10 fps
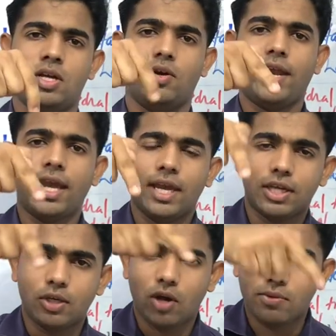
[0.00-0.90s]
Okay,
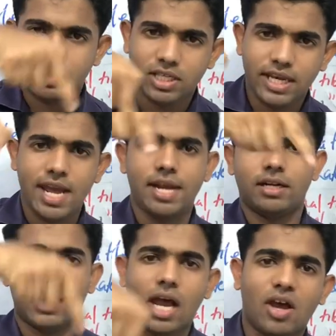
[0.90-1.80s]
you have seen
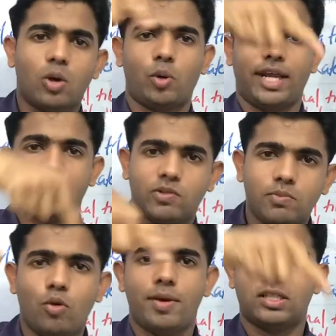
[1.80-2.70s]
rotatory
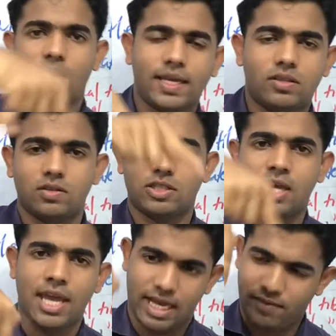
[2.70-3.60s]
movements like this.
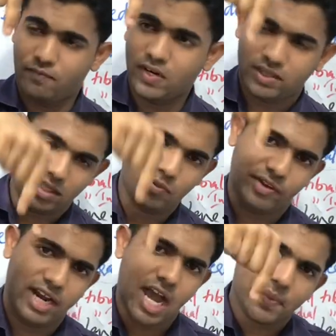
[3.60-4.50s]
Everything
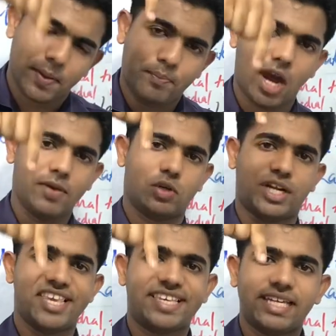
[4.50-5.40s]
will have a pivot,
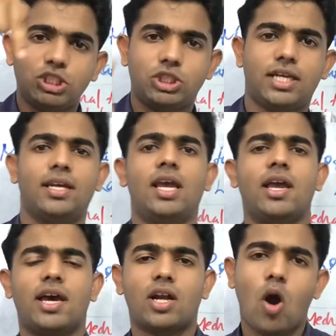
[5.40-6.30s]
a center
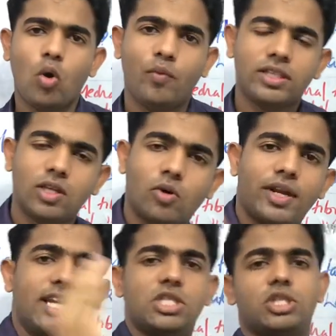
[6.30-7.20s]
around which the
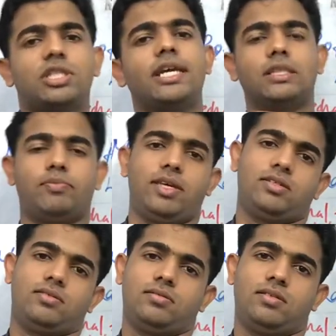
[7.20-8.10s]
rotation takes
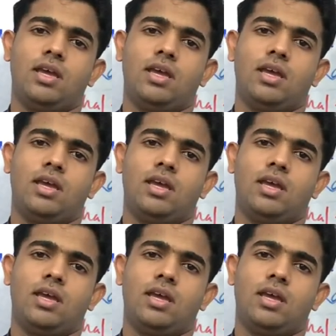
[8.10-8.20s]
place.